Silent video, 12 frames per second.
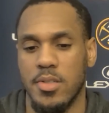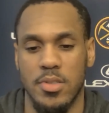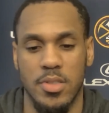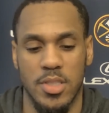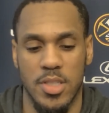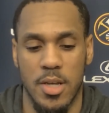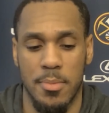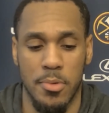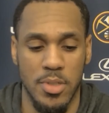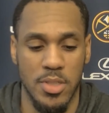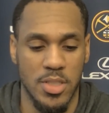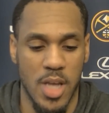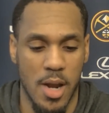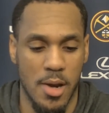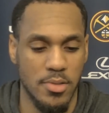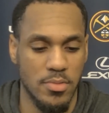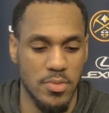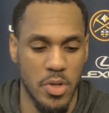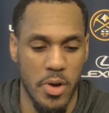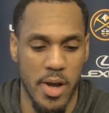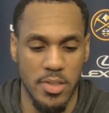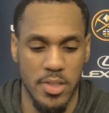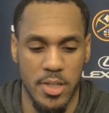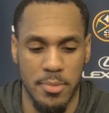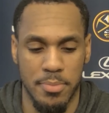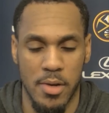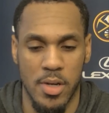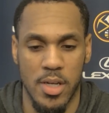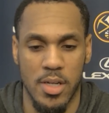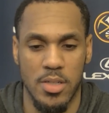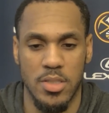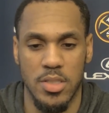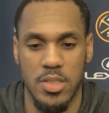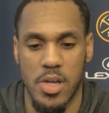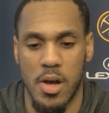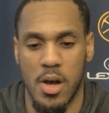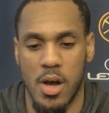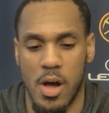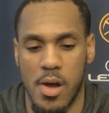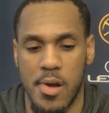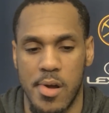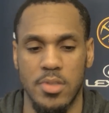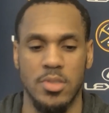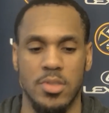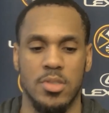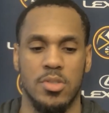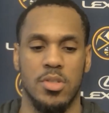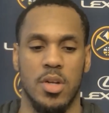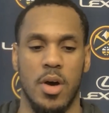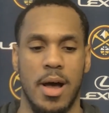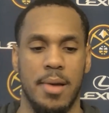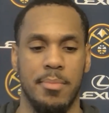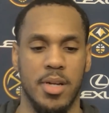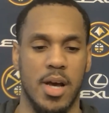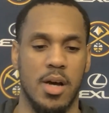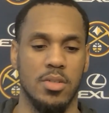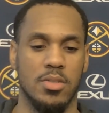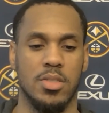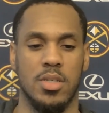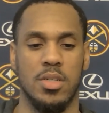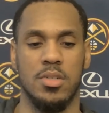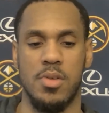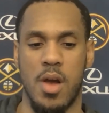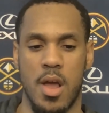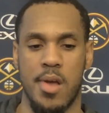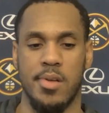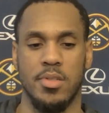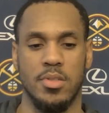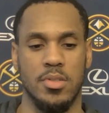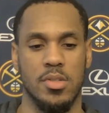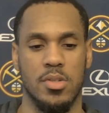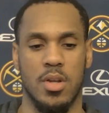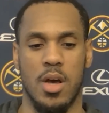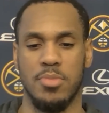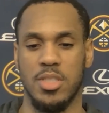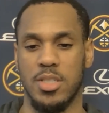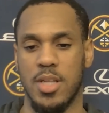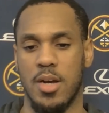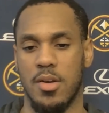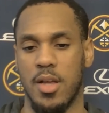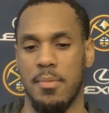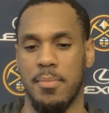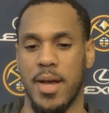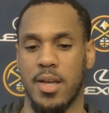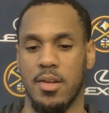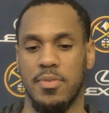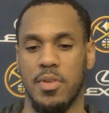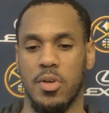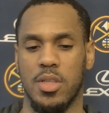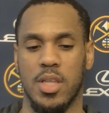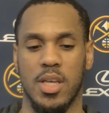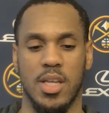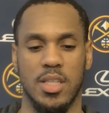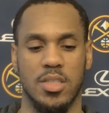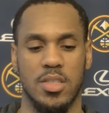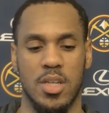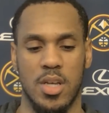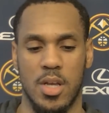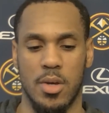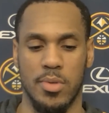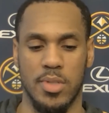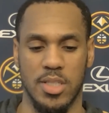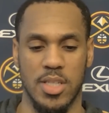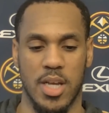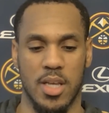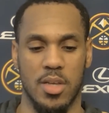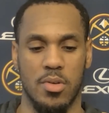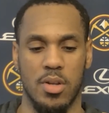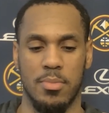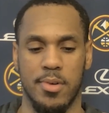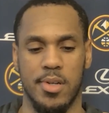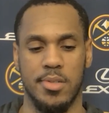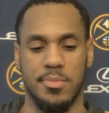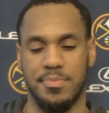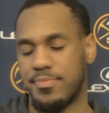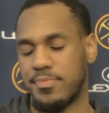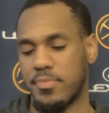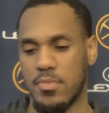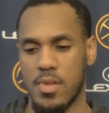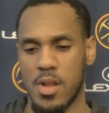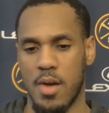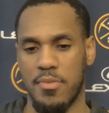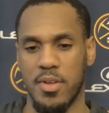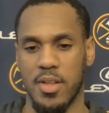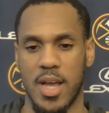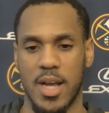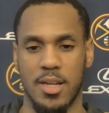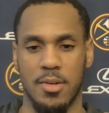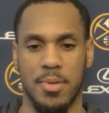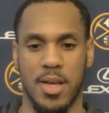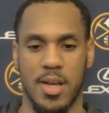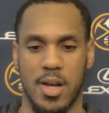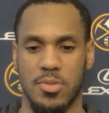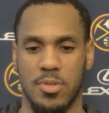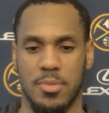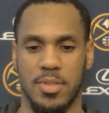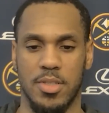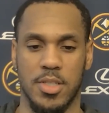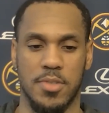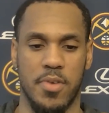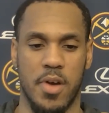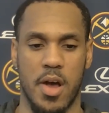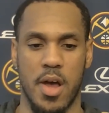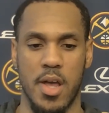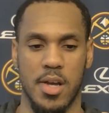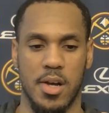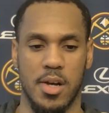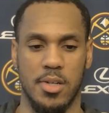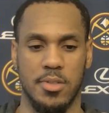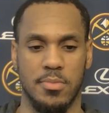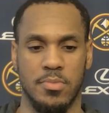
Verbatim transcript: simple. We just gotta go out there and play with energy. Uh, you know, I have been out, so I'm just now getting back in the flow of things with the second unit. But I feel like in the playoffs we'll be just fine. Um,